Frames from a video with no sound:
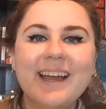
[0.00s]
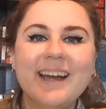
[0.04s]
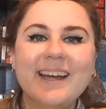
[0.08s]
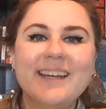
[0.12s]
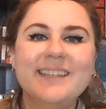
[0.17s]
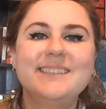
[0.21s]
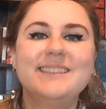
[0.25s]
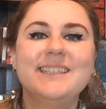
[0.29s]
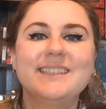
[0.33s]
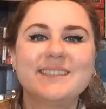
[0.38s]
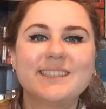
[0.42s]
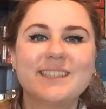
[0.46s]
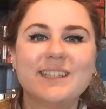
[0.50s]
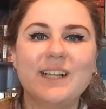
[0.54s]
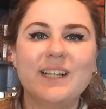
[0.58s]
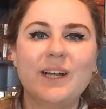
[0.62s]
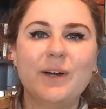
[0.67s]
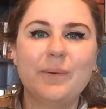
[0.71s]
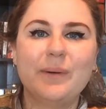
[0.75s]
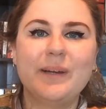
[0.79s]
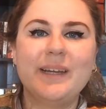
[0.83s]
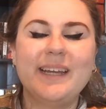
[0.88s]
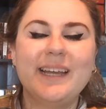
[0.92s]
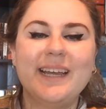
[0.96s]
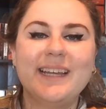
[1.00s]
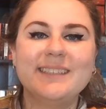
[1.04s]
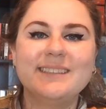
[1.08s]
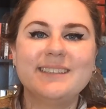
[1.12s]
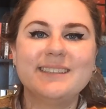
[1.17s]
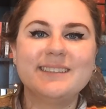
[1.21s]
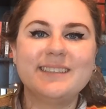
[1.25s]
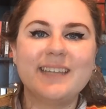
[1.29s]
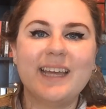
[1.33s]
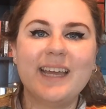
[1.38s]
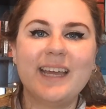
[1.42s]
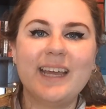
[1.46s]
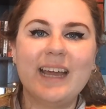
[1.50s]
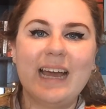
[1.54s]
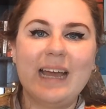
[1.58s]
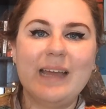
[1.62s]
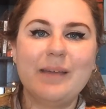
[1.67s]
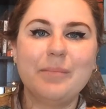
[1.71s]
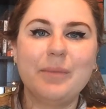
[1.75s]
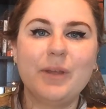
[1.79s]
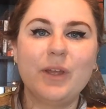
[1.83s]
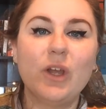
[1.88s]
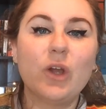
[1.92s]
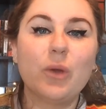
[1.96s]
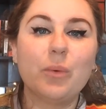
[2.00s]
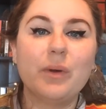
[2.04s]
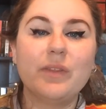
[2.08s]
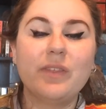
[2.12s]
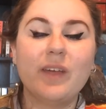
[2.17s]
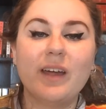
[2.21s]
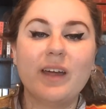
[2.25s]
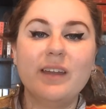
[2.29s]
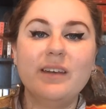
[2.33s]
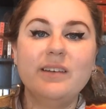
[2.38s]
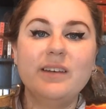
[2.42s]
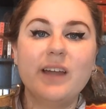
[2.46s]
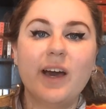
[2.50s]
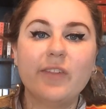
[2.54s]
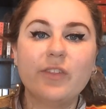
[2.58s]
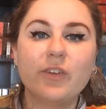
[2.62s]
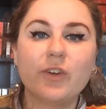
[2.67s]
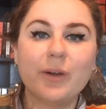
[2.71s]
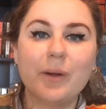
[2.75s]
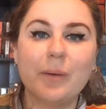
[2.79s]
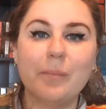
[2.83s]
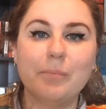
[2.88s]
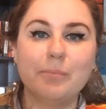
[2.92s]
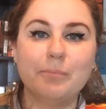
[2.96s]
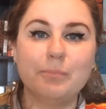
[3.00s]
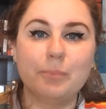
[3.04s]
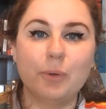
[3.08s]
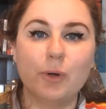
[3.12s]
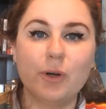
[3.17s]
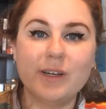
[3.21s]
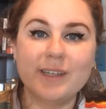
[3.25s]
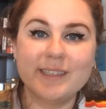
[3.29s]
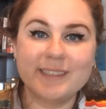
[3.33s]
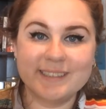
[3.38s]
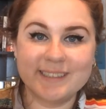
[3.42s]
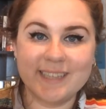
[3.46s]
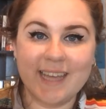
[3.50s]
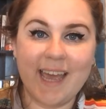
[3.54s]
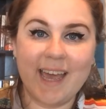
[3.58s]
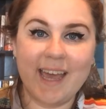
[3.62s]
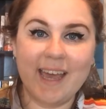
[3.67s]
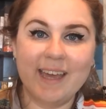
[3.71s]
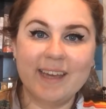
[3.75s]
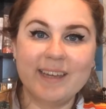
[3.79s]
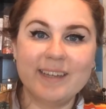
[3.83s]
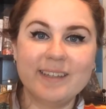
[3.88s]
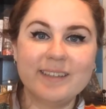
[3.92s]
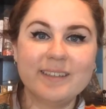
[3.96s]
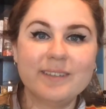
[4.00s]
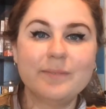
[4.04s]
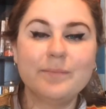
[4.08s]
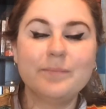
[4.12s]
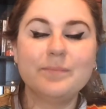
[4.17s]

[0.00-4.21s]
Hey guys, it's Chloe, and today I am here with another book tag.